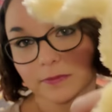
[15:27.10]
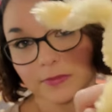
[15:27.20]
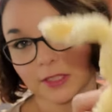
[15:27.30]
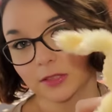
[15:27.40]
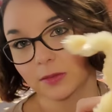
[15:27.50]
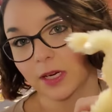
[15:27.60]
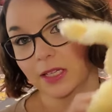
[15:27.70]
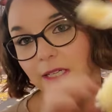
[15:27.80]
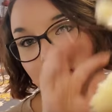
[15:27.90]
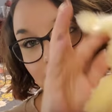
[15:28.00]
That's why I
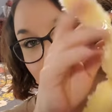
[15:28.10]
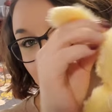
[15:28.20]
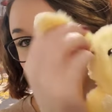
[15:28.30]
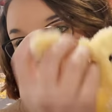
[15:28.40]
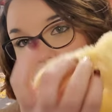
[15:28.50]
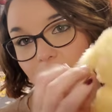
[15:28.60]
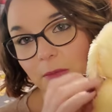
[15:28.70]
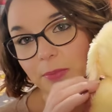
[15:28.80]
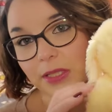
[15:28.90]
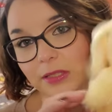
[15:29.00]
liked him. He has
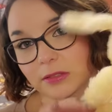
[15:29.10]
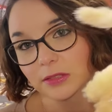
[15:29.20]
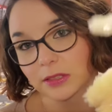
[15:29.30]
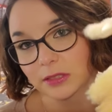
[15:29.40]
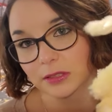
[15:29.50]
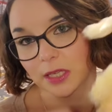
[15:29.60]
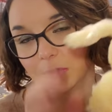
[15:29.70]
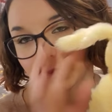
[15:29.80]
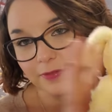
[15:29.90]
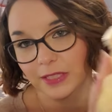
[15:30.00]
floppy ears. I'm
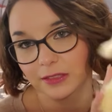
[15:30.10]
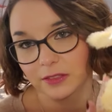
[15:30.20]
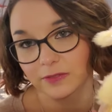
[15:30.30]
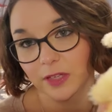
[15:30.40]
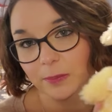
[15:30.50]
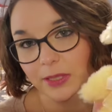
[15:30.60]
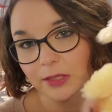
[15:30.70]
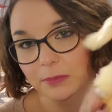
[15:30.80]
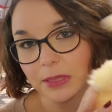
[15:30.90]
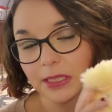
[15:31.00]
a fan of the floppy ear
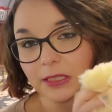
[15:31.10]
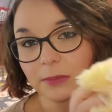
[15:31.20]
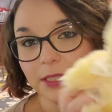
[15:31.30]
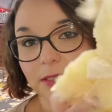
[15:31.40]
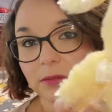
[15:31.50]
bunnies, but he's a